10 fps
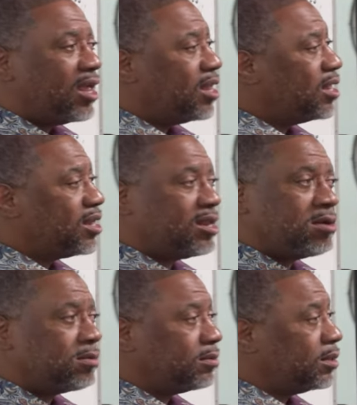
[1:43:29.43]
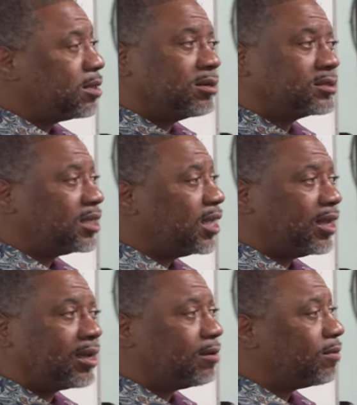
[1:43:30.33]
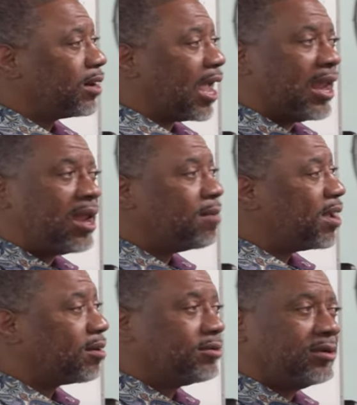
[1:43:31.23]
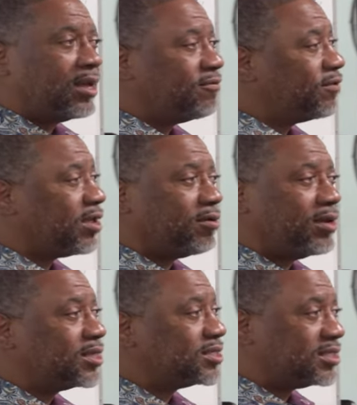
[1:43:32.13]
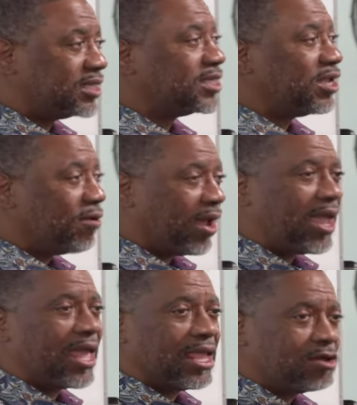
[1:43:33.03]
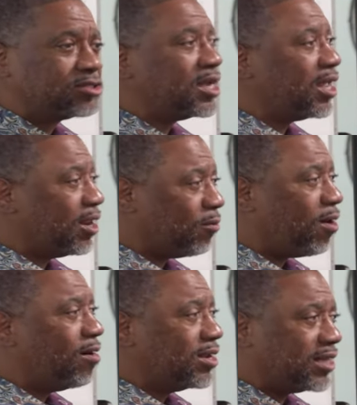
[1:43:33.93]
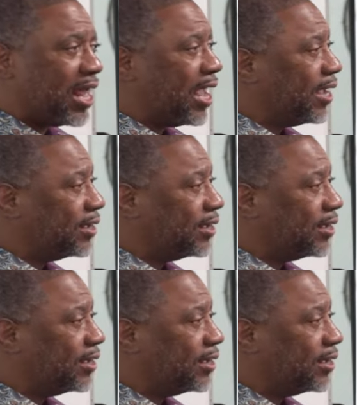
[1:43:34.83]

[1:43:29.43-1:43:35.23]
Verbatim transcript: you you don't say how that gonna work out. And ain't nobody gonna do nothing for you. This is just in your hand, and you trying to hear the word. It's like